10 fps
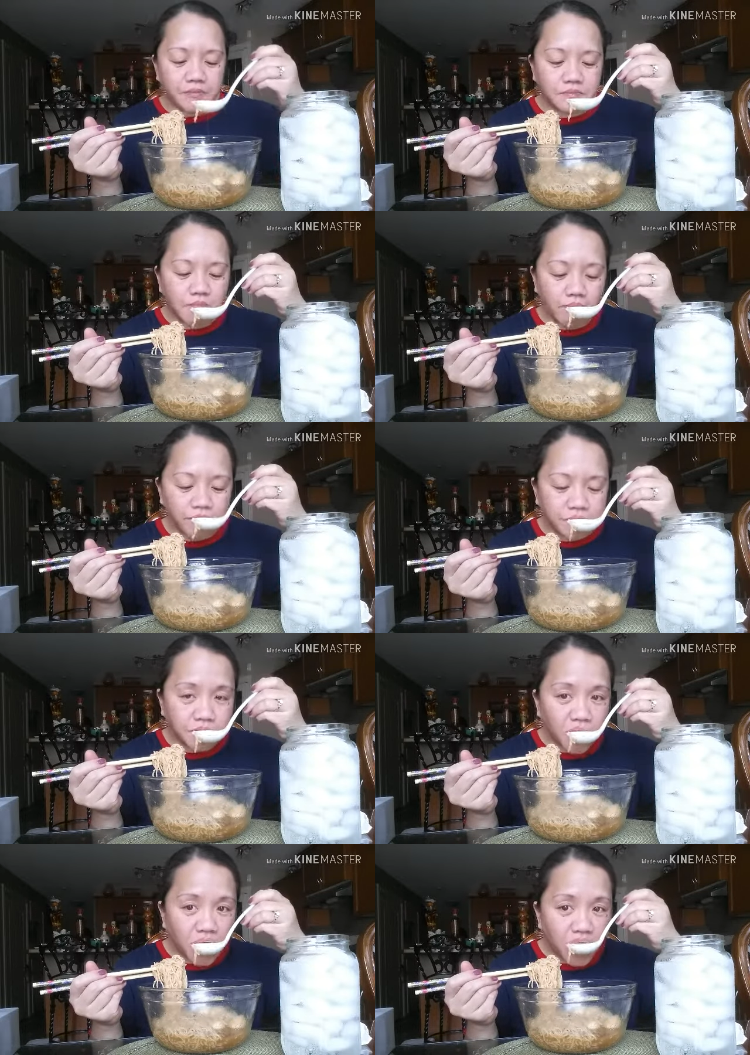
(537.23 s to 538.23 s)

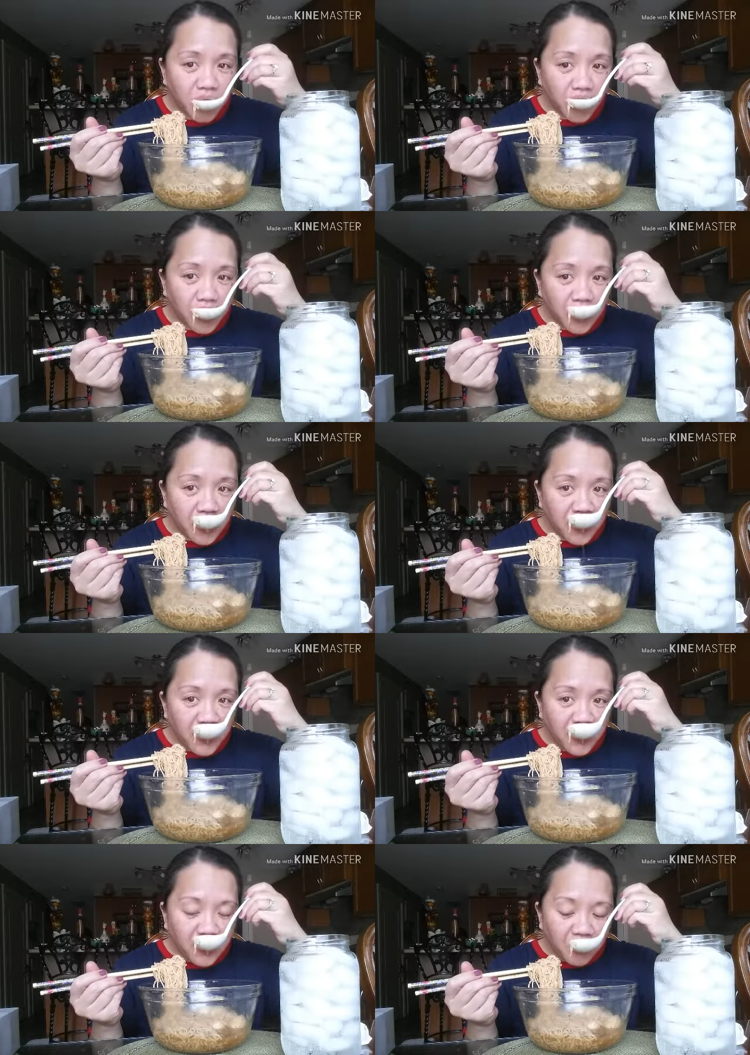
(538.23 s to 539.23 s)

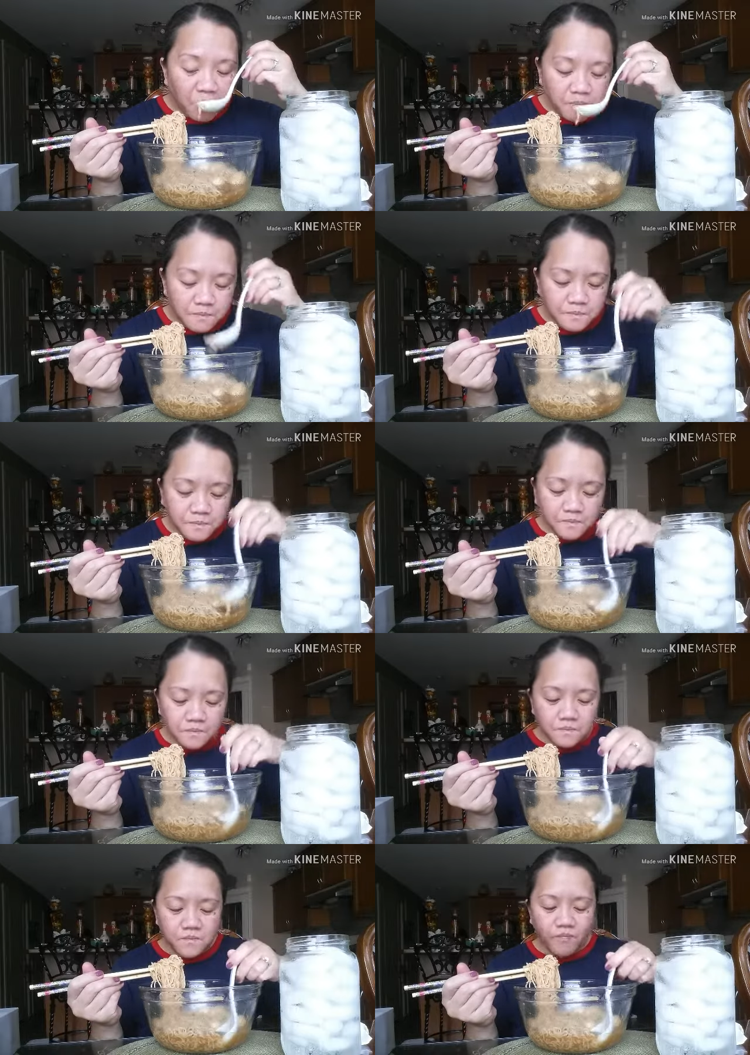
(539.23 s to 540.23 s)

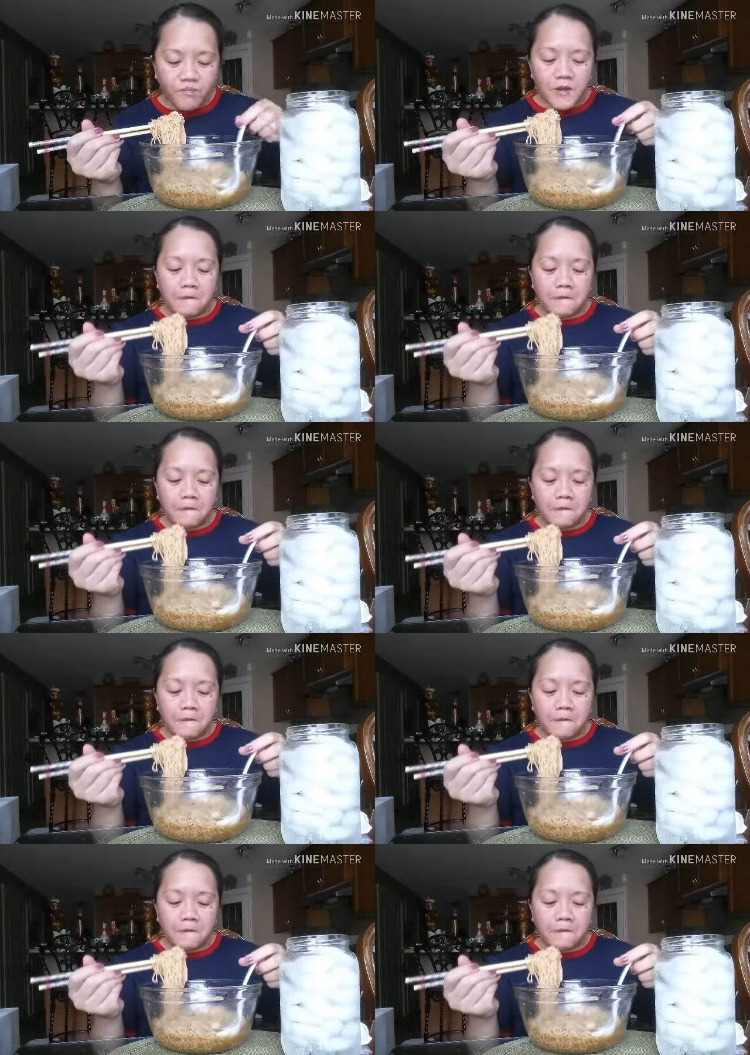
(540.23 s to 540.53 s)
Nobody speaks.